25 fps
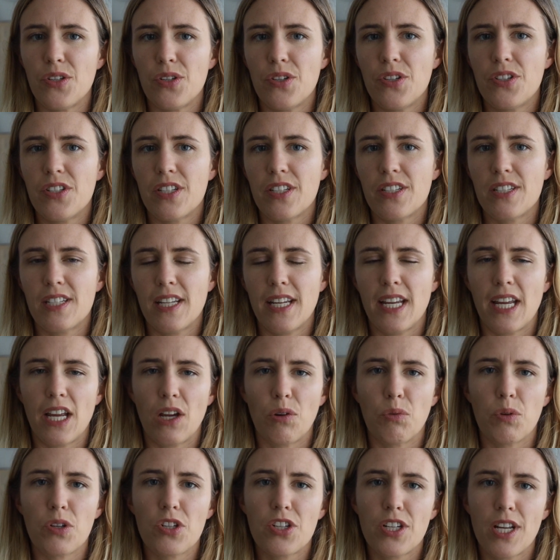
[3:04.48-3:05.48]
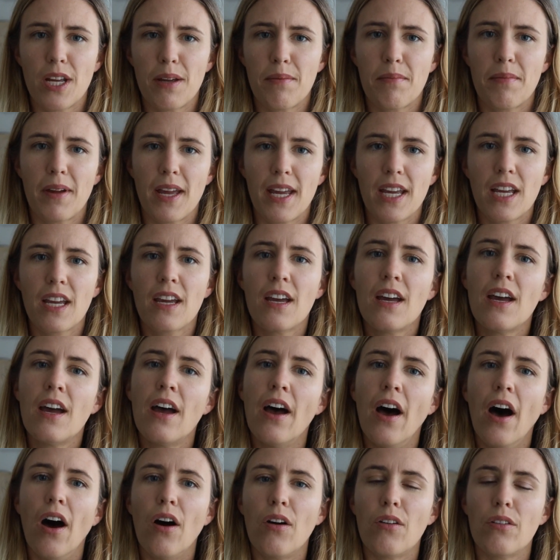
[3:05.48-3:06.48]
used to seeing, which can make
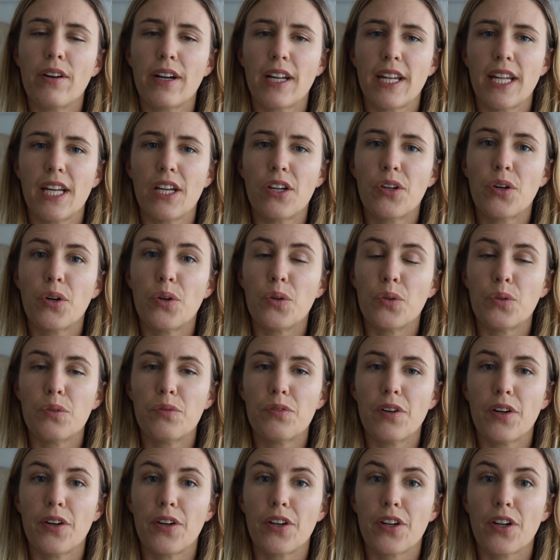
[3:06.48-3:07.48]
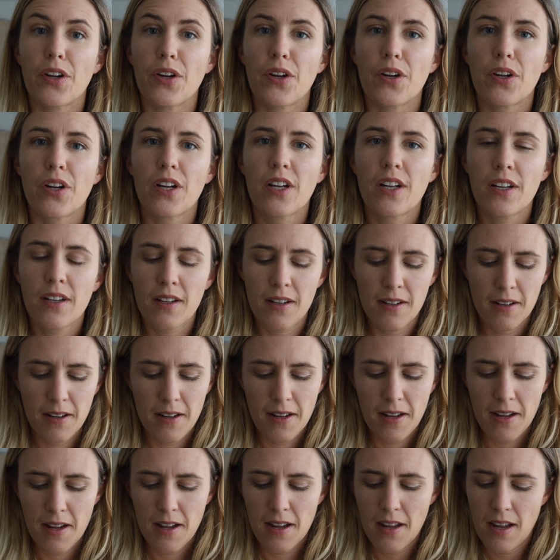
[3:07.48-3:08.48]
a really cool photo.
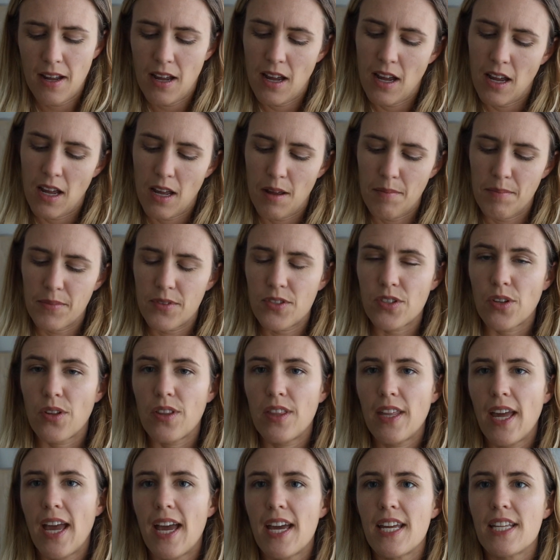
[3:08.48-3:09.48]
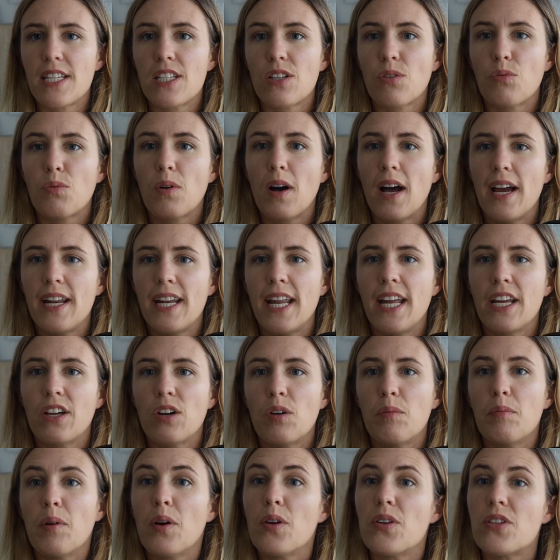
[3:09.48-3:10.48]
So that is the wide
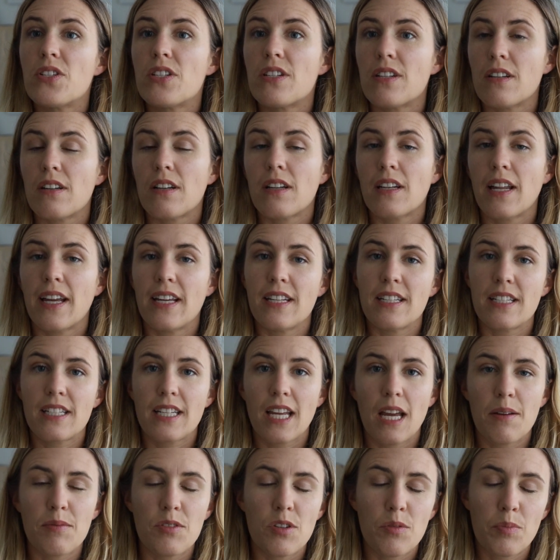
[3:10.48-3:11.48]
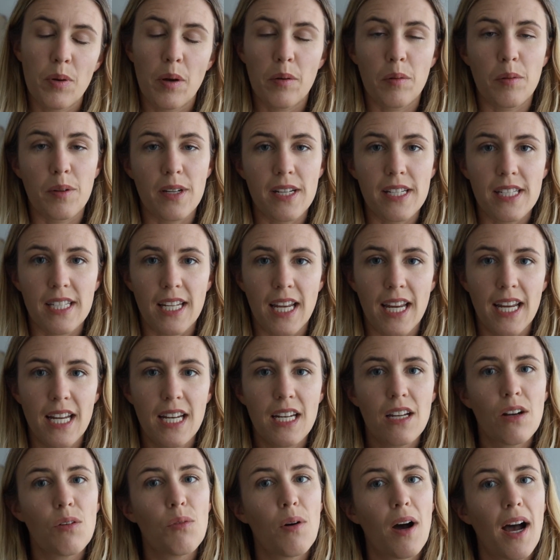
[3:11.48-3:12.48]
angle. Most landscapes you've probably
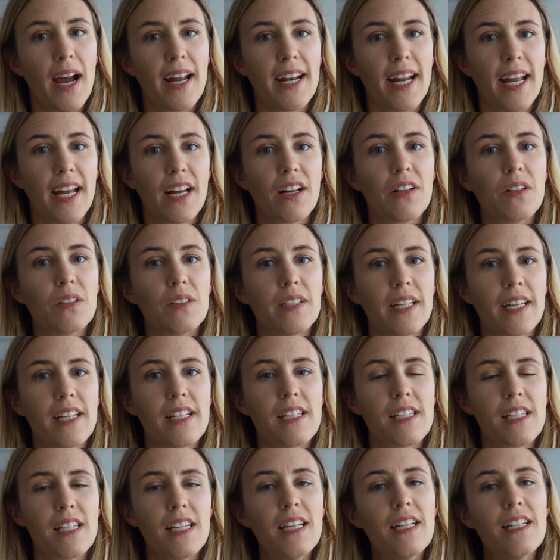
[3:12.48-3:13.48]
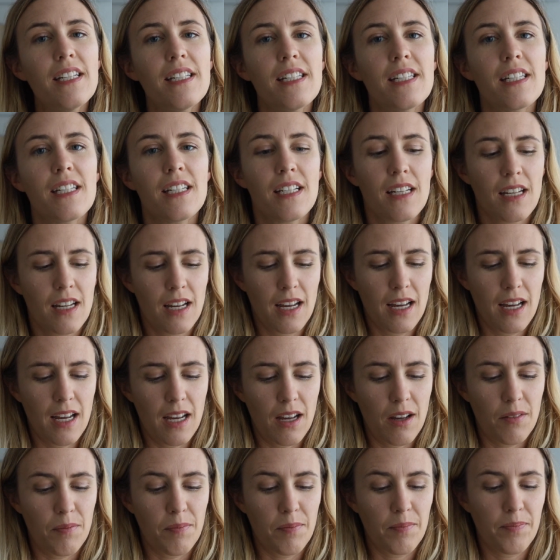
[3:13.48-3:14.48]
seen are wide angle lenses.
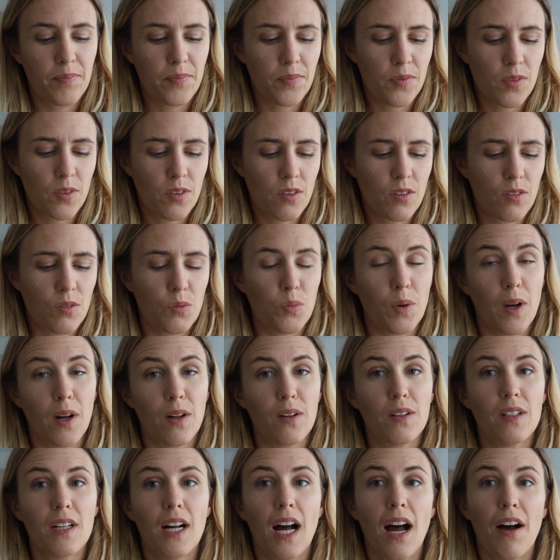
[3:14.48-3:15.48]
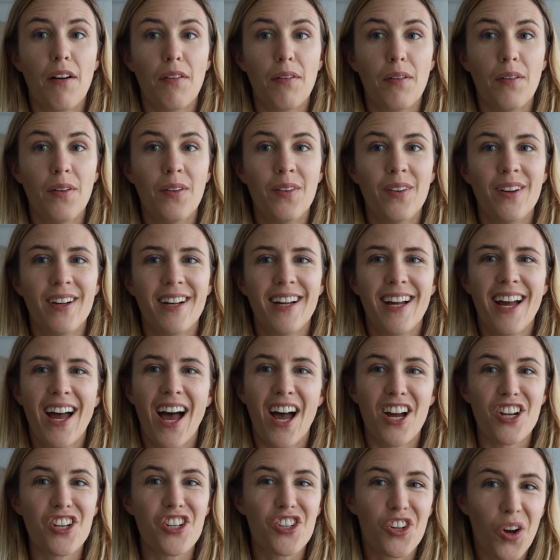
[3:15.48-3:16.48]
Well,
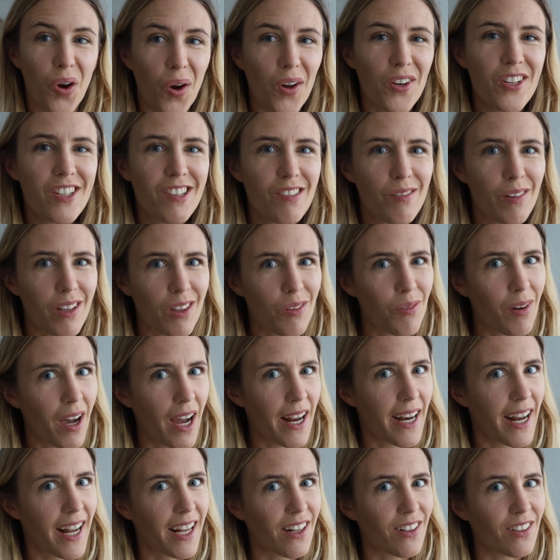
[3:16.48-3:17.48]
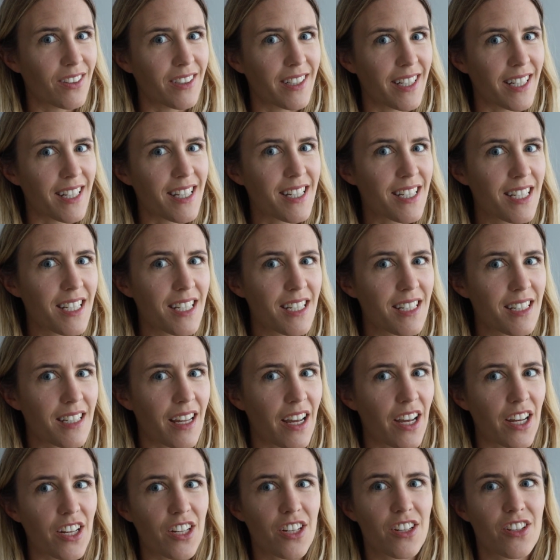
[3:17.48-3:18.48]
a shot with wide angle lenses,
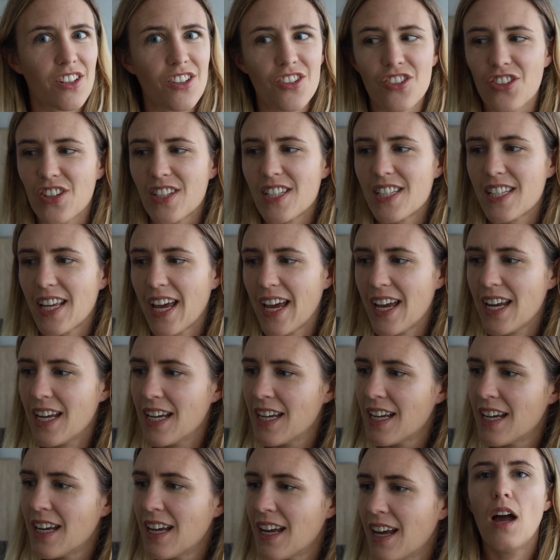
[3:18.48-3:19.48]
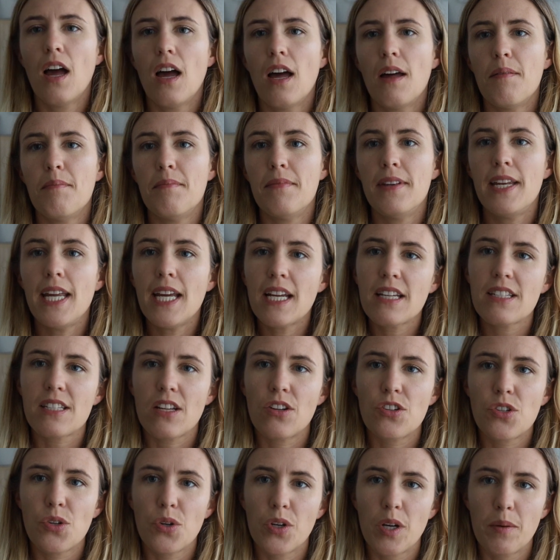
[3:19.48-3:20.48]
I should say. Next
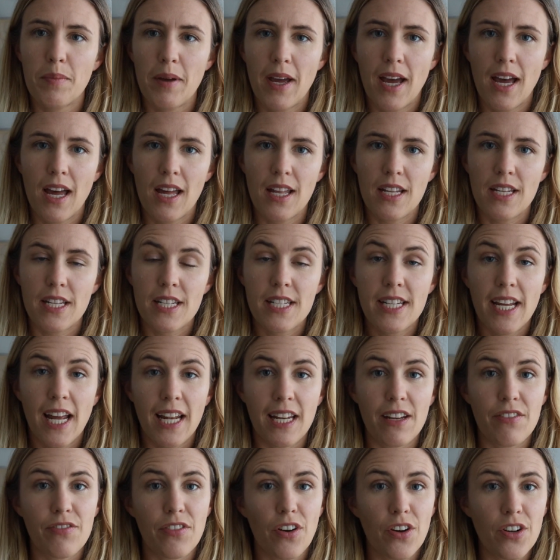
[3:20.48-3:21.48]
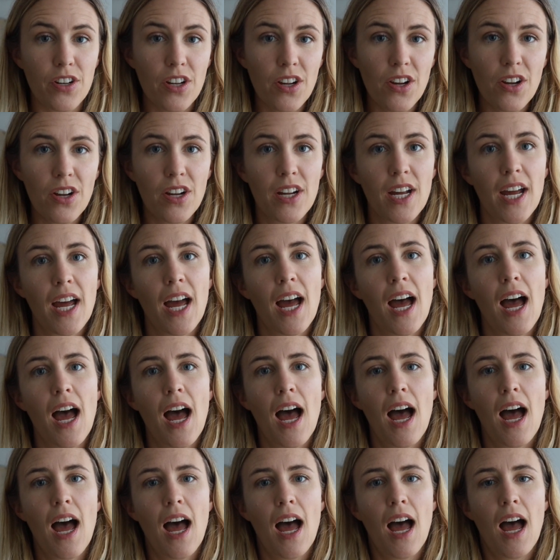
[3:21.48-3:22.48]
I'll talk about telephoto.
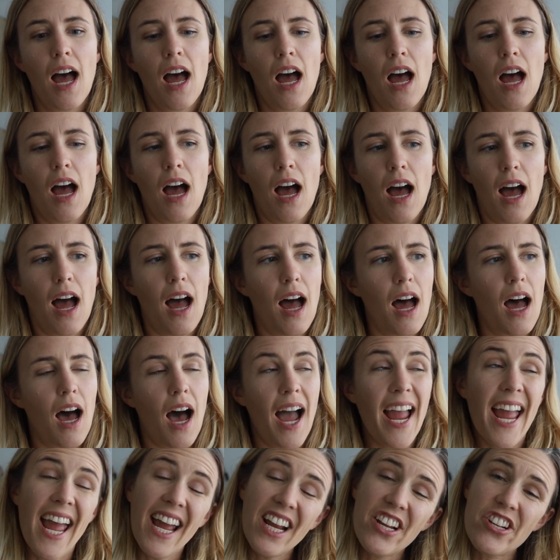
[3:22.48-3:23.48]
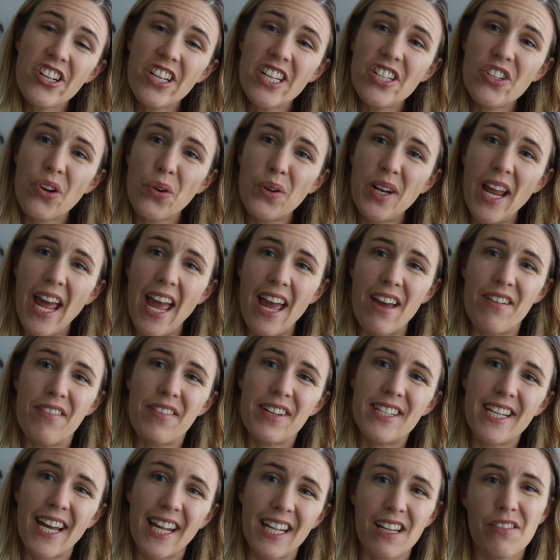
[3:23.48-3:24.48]
I actually don't have
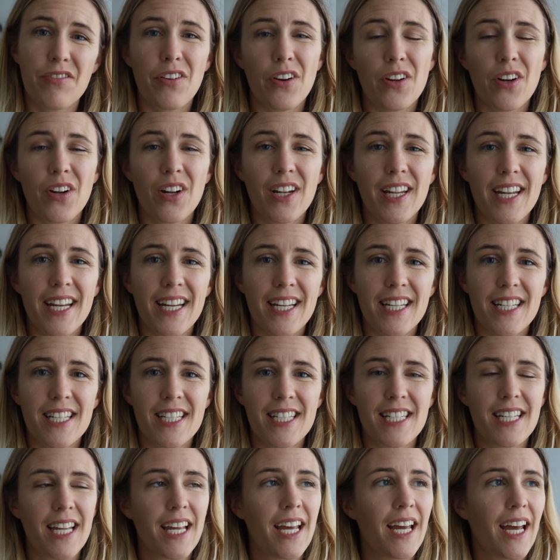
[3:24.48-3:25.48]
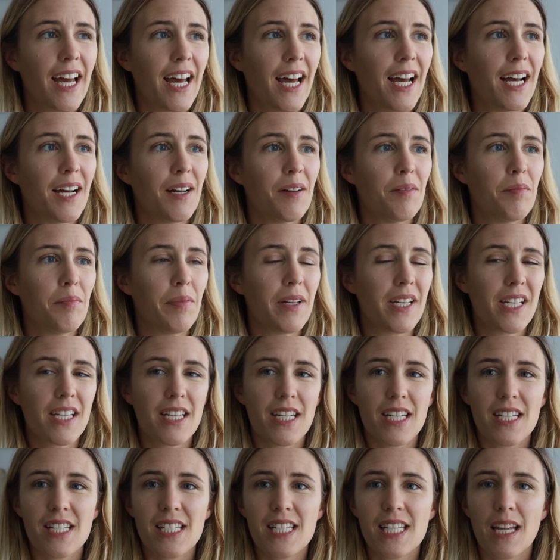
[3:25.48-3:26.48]
a telephoto lens, but
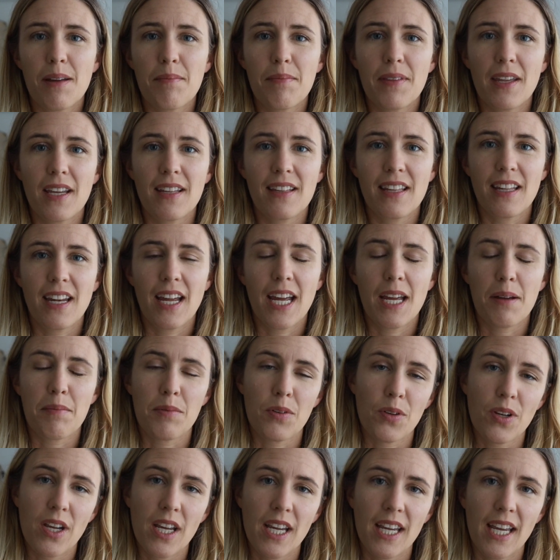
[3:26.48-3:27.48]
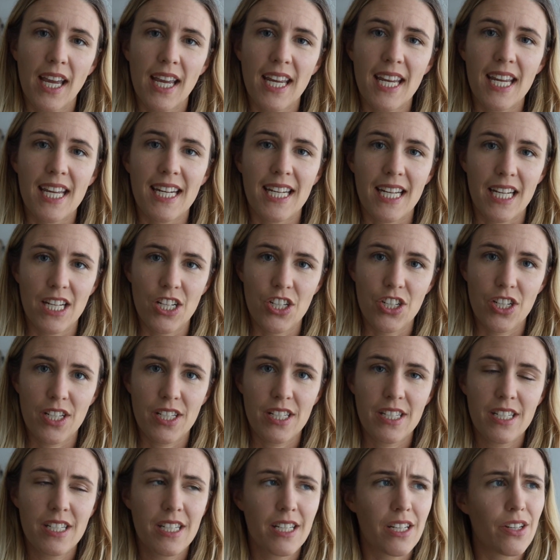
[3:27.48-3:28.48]
it is something that I am looking at getting
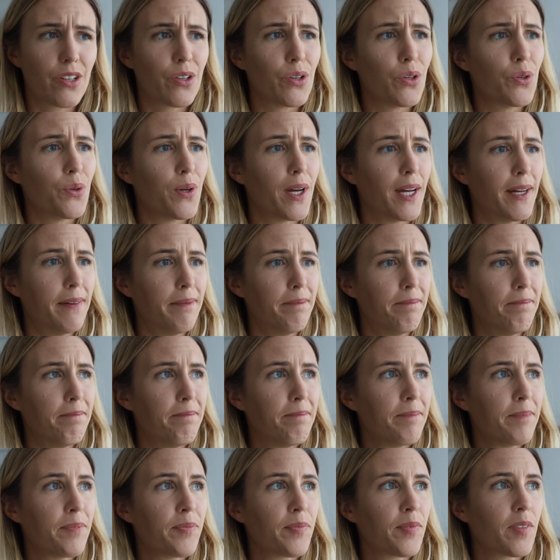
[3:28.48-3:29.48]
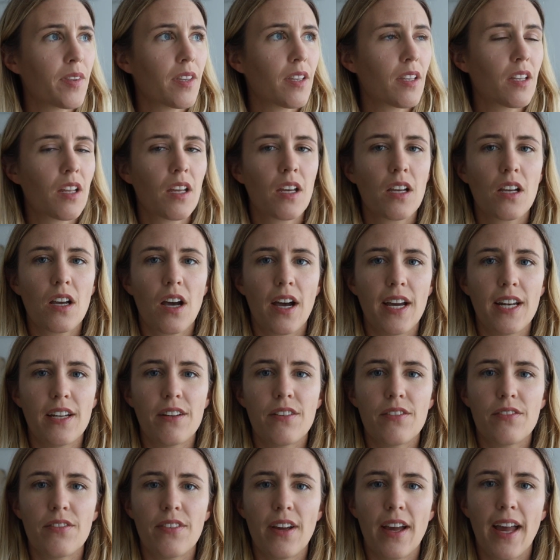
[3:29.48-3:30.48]
just to kind
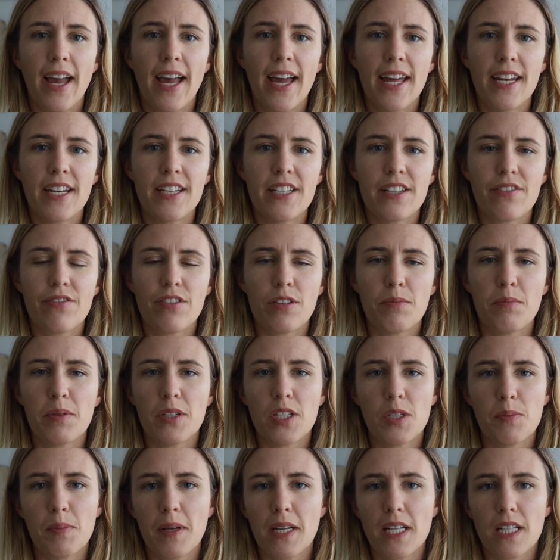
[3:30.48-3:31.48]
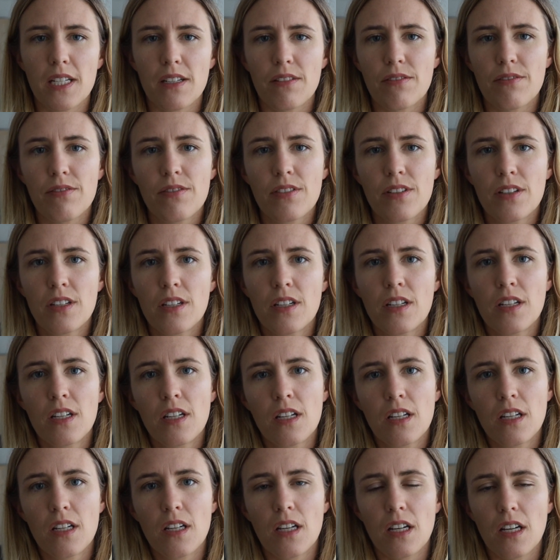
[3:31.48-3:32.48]
of add a different perspective
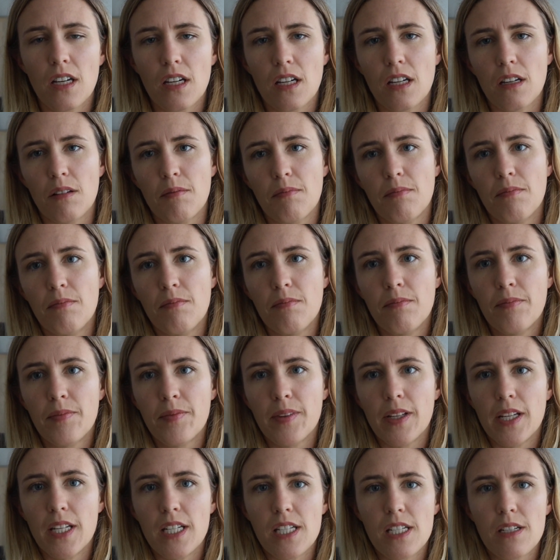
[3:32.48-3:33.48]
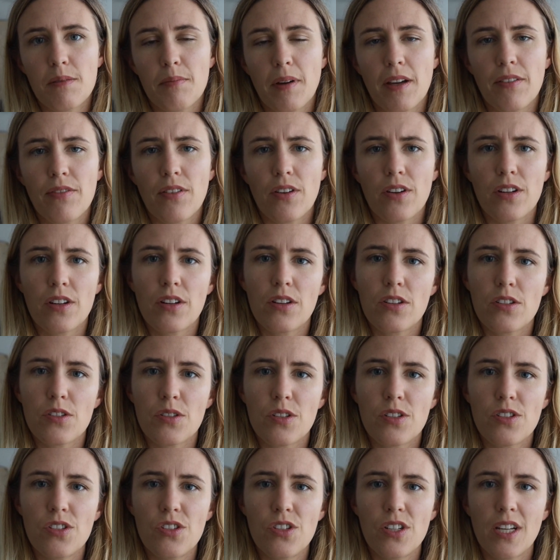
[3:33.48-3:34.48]
into my photos,
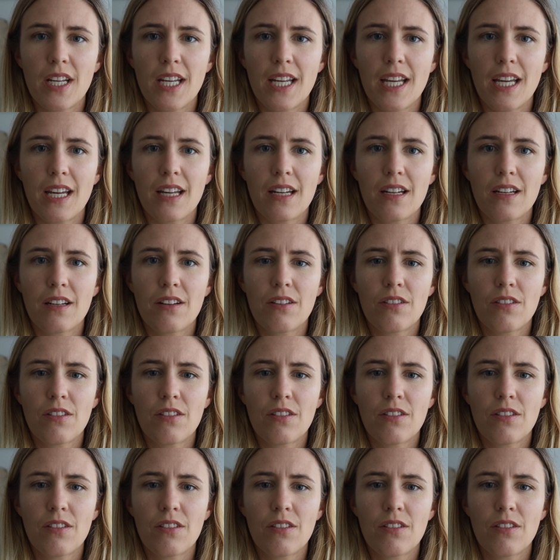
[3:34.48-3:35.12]
because you can get